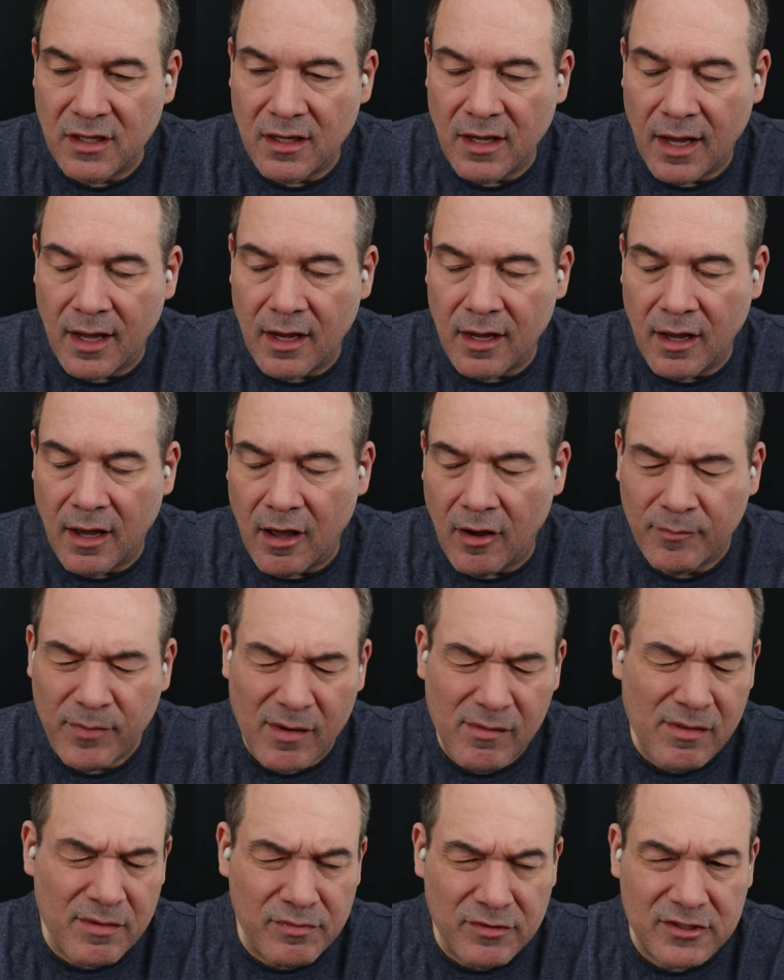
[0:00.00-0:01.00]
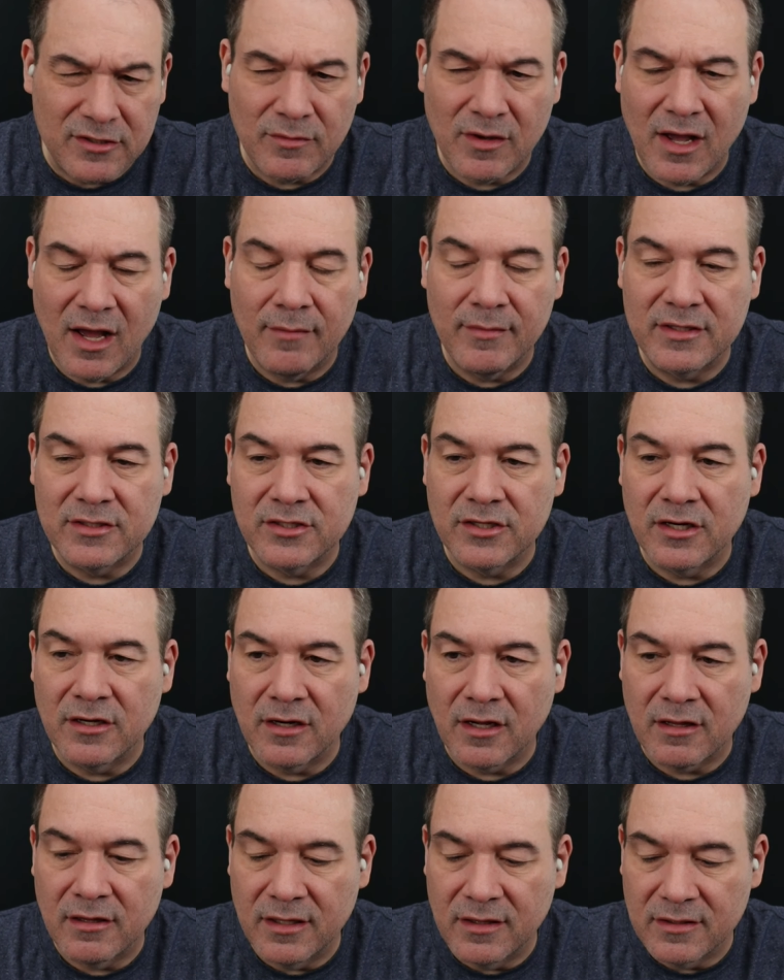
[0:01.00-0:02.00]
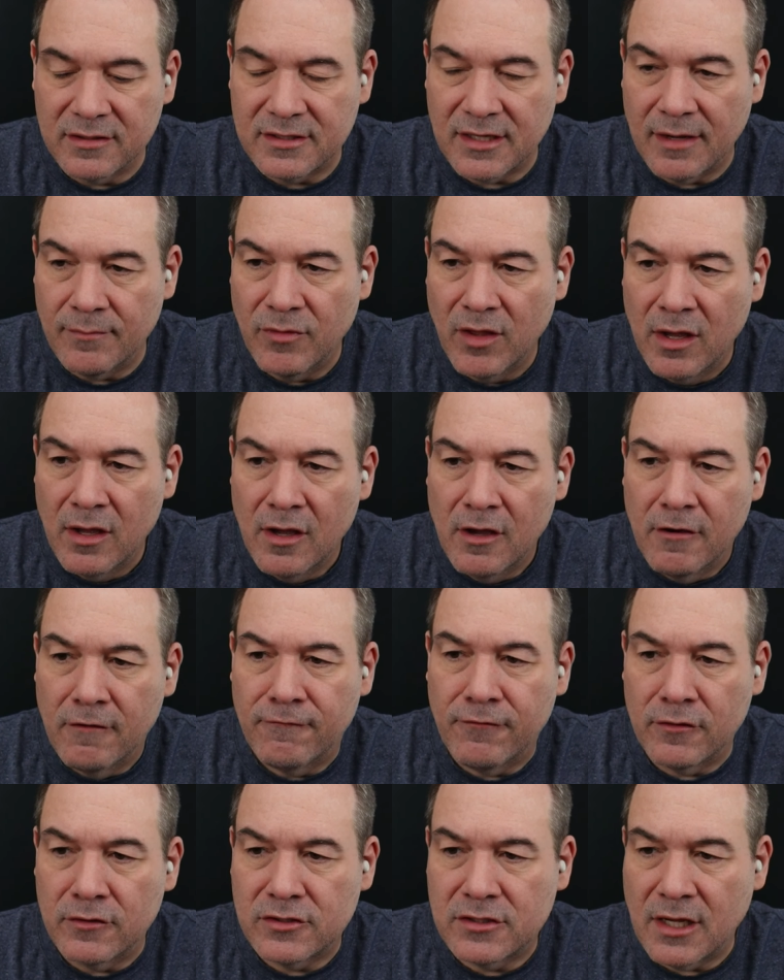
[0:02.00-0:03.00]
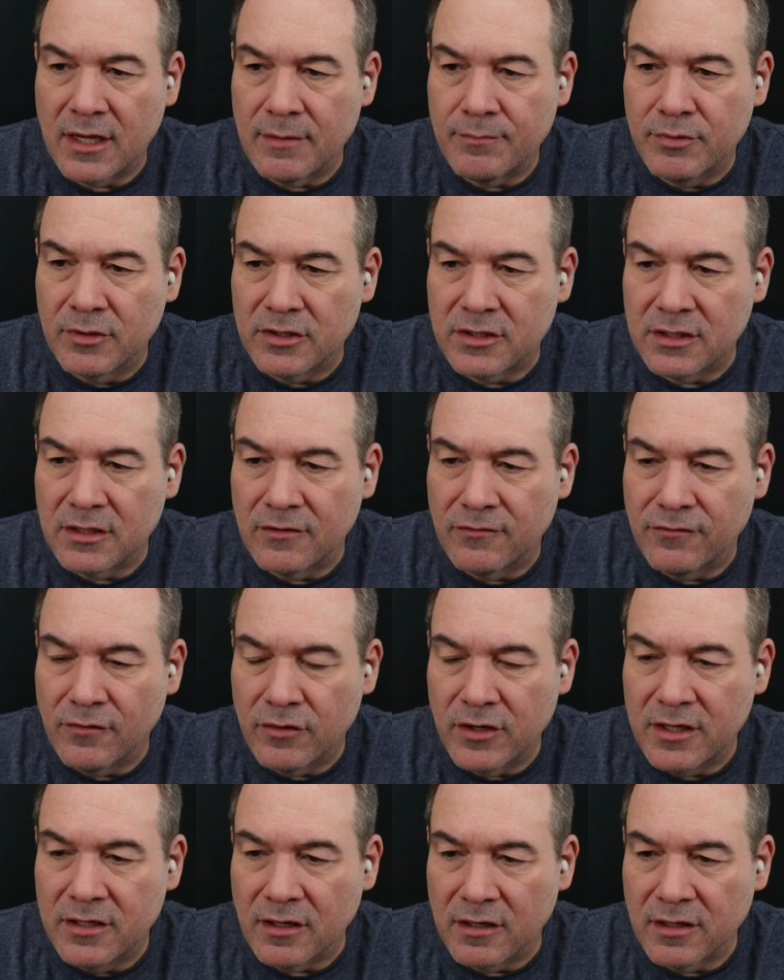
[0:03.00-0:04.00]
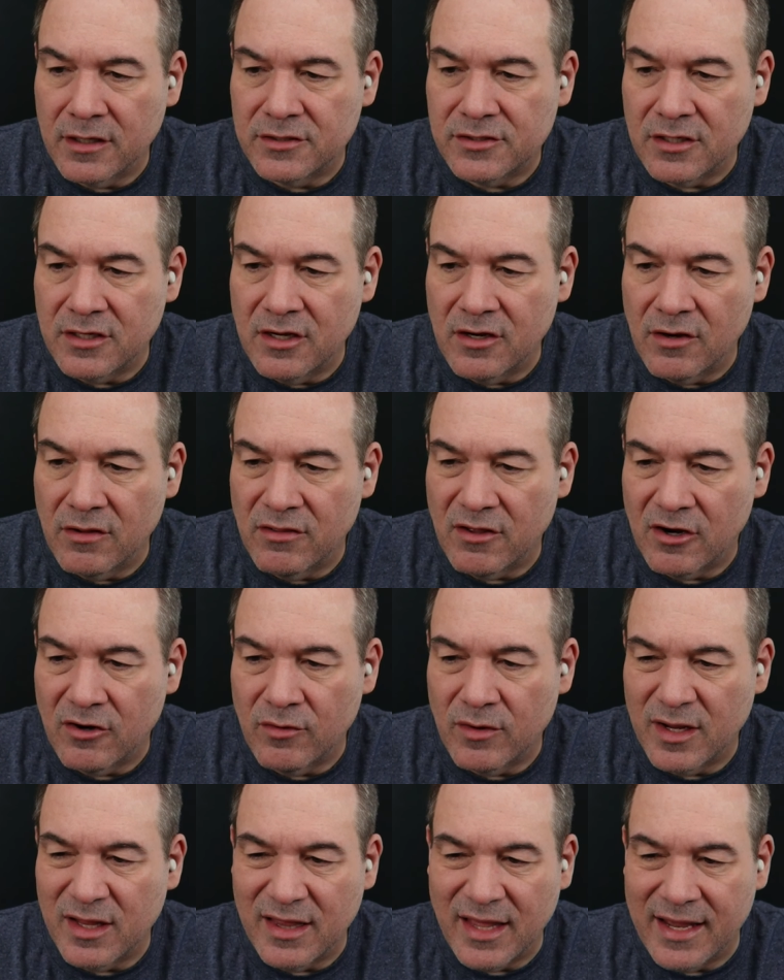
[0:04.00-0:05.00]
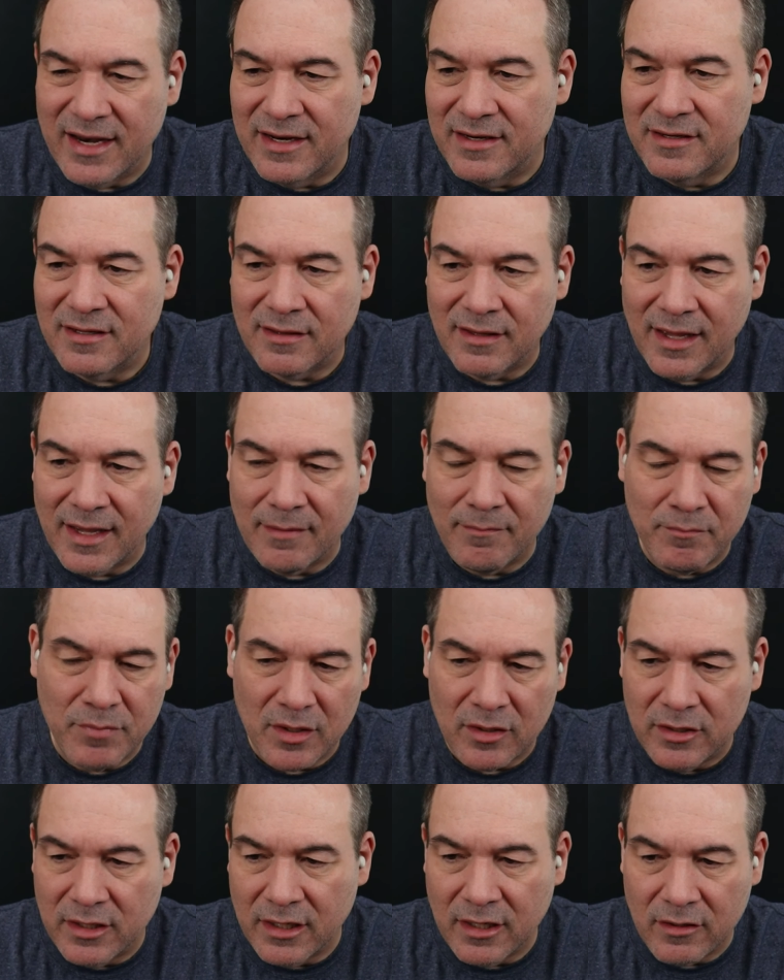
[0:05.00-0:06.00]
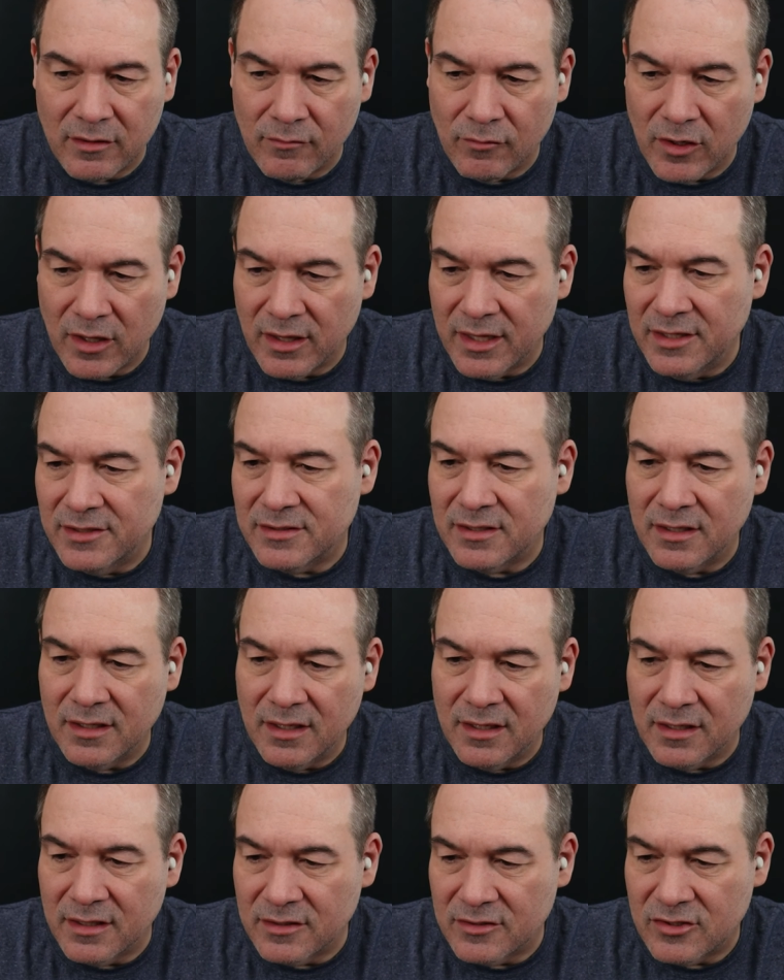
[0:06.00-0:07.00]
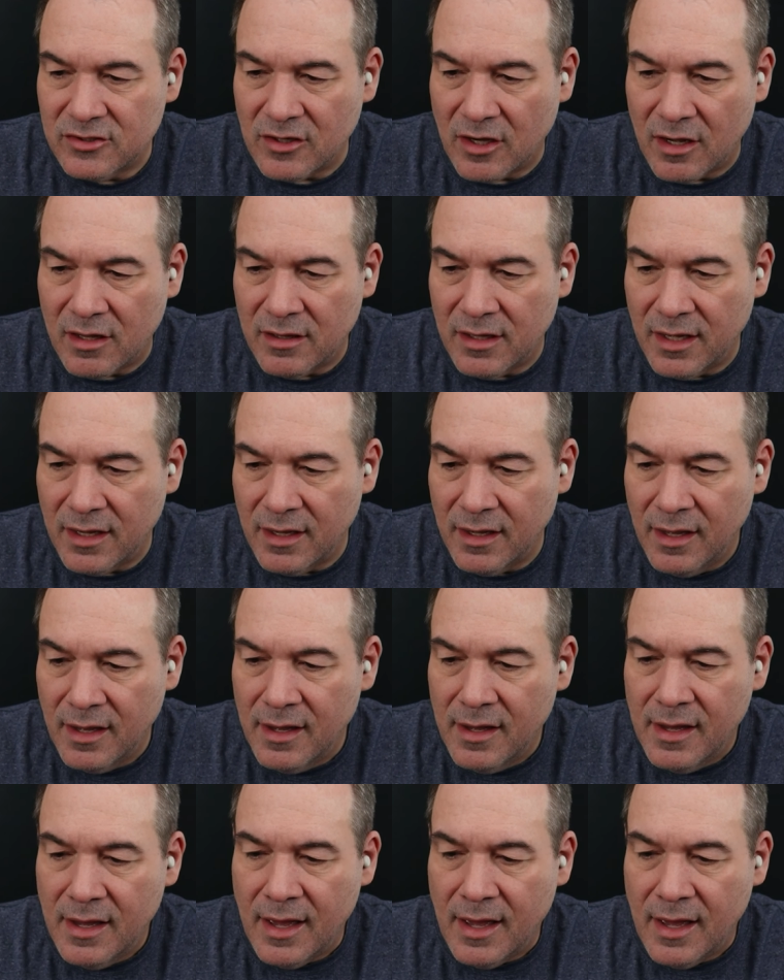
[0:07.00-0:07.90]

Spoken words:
I'll probably put some comments in here to clean this up. First, I put the phony targets in here that are related to like building and releasing and installing.